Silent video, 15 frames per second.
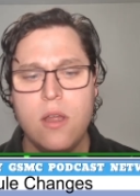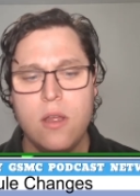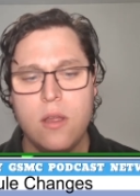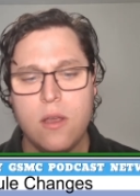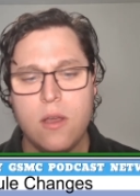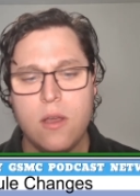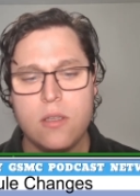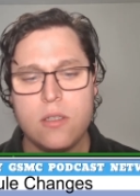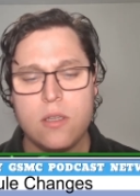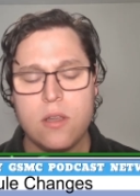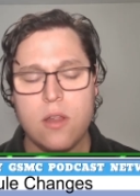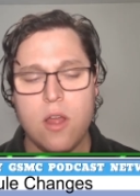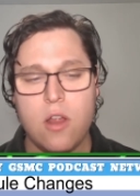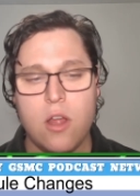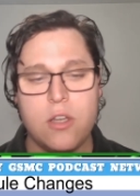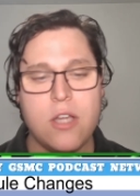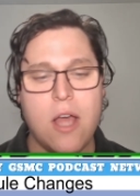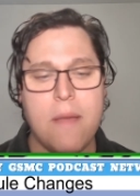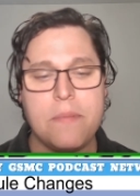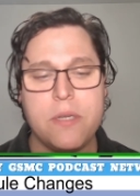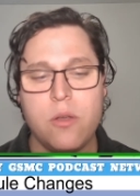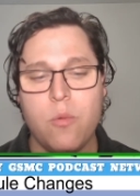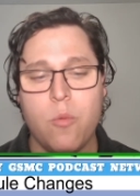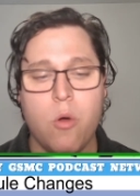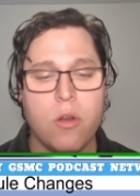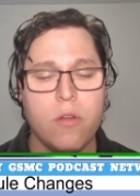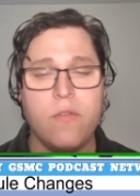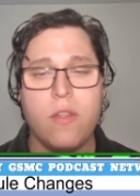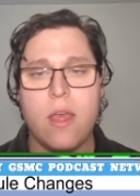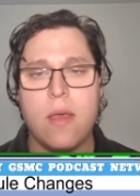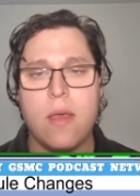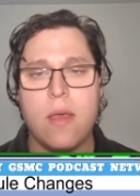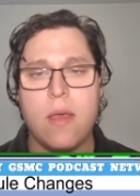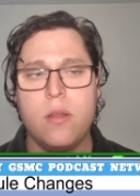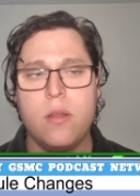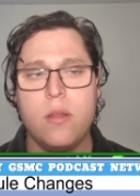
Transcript: because adopting one of them